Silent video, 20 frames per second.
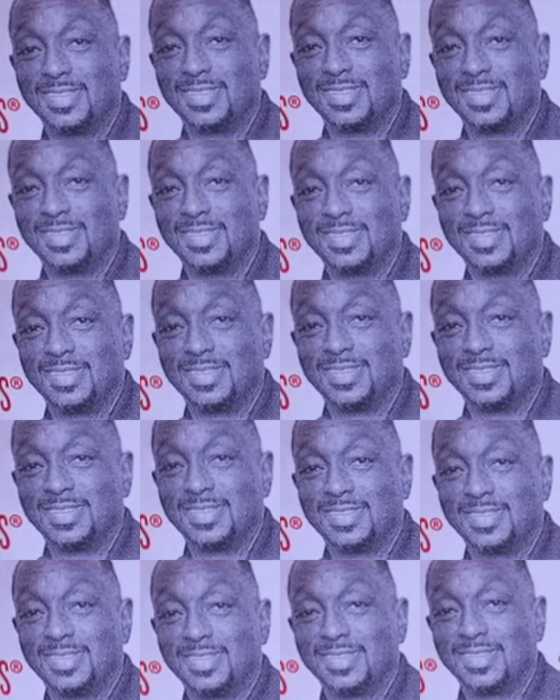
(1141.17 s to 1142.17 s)
sauce, which is
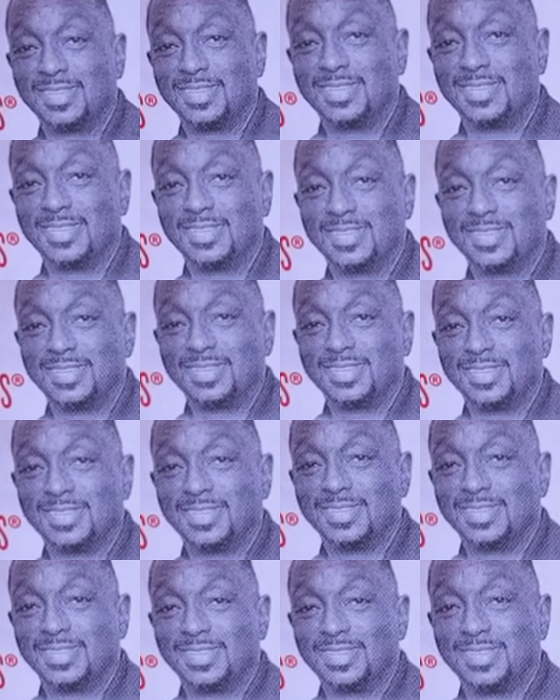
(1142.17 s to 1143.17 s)
going to be the
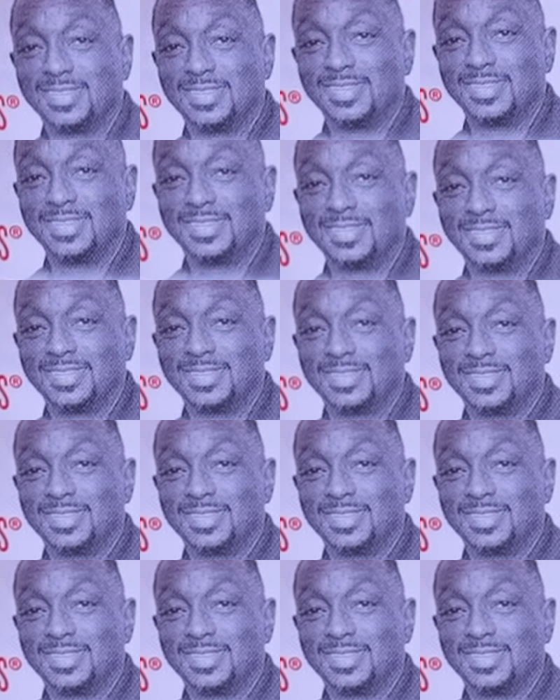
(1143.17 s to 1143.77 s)
famous clucking